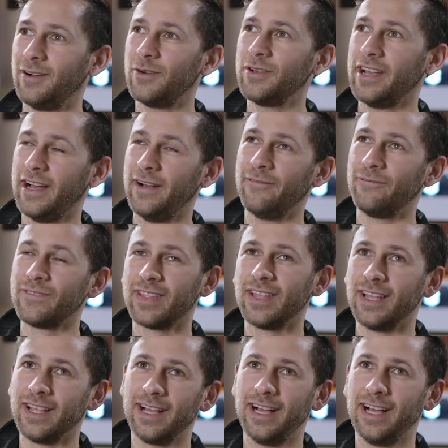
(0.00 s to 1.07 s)
oh yeah.
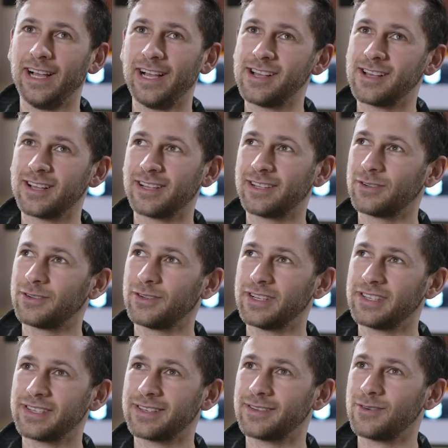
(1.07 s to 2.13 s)

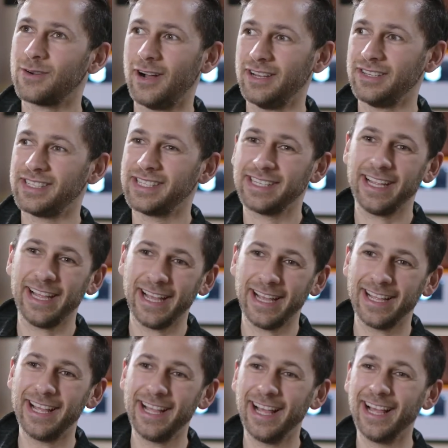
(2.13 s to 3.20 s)
Crisscrossed.
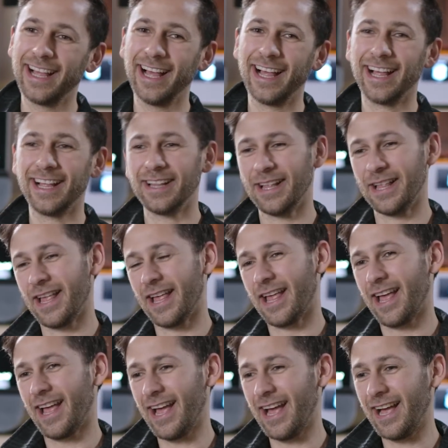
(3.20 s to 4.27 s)

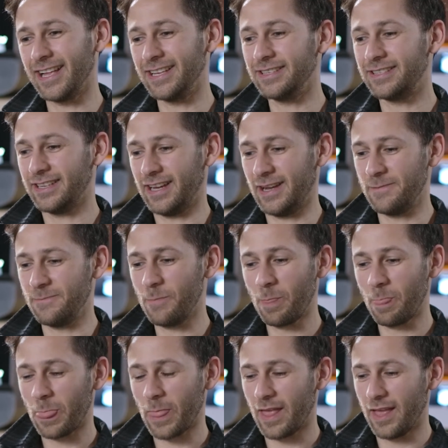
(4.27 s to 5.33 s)
And
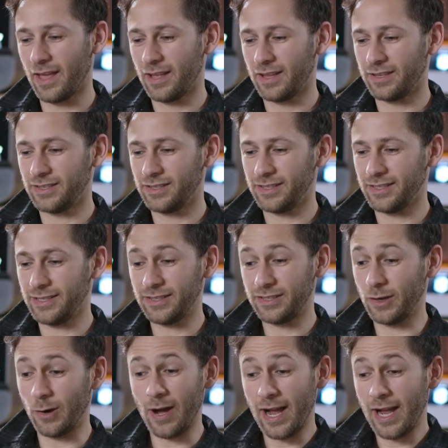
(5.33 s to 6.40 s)

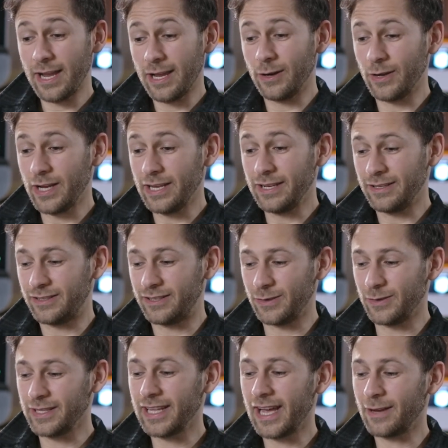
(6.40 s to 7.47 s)
so in
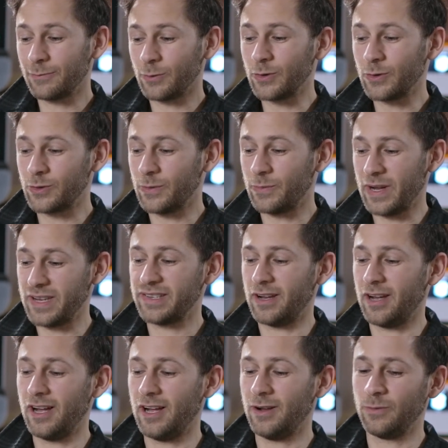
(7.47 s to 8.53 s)
doing that road trip, I
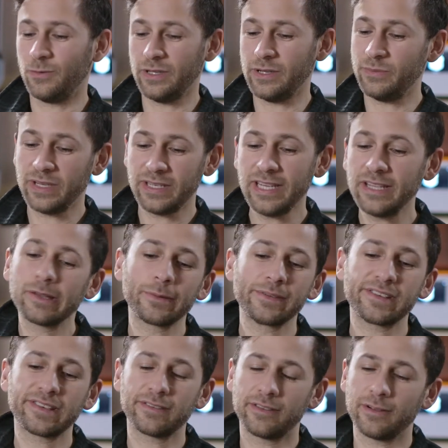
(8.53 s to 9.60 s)
saw a really big need. There
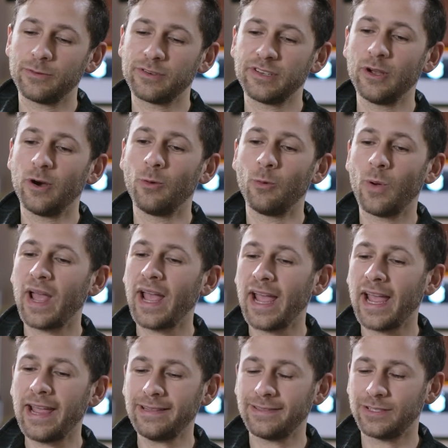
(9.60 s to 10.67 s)
was no
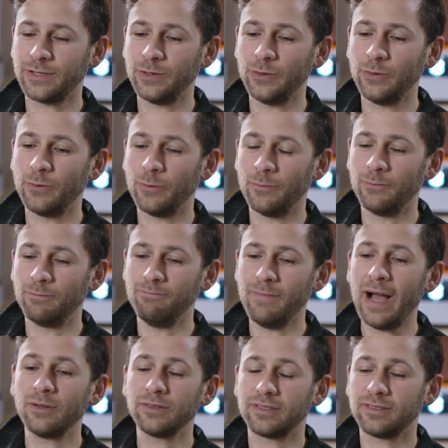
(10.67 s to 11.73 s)
way to
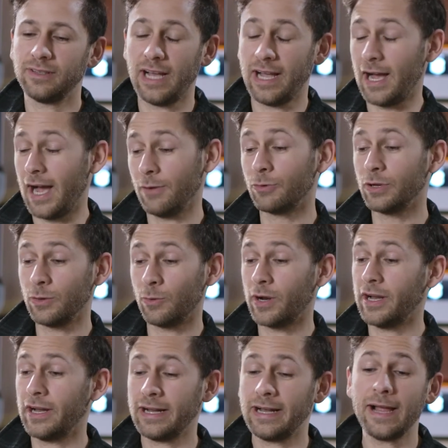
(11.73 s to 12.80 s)
mount. I really
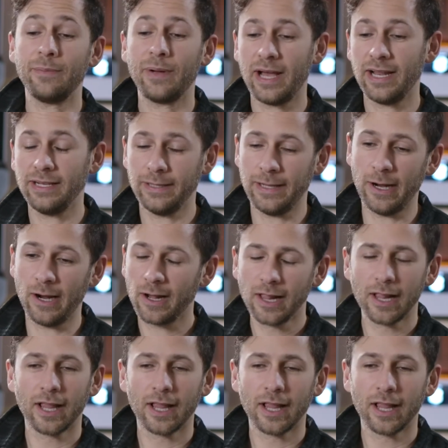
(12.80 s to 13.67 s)
wanted an iPad in there,